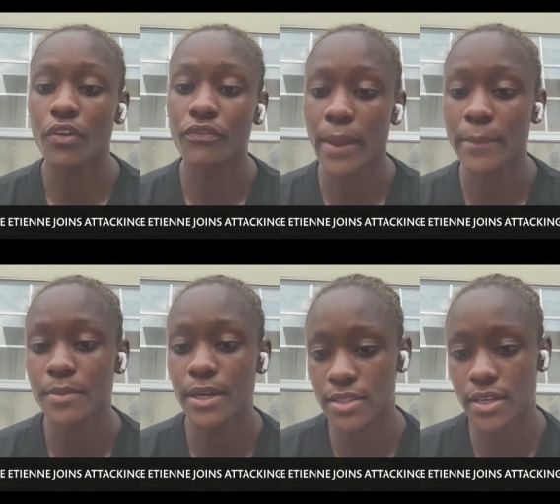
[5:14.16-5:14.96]
you know our
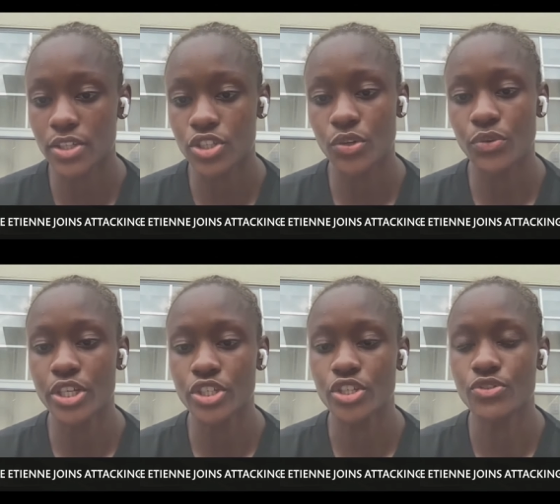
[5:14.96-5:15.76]
families, but it's the next
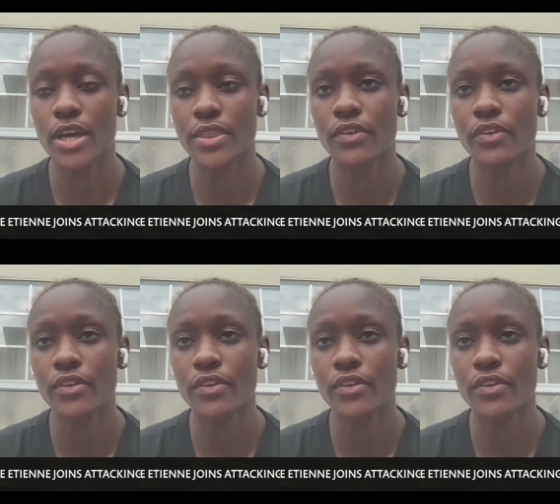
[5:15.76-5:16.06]
generation.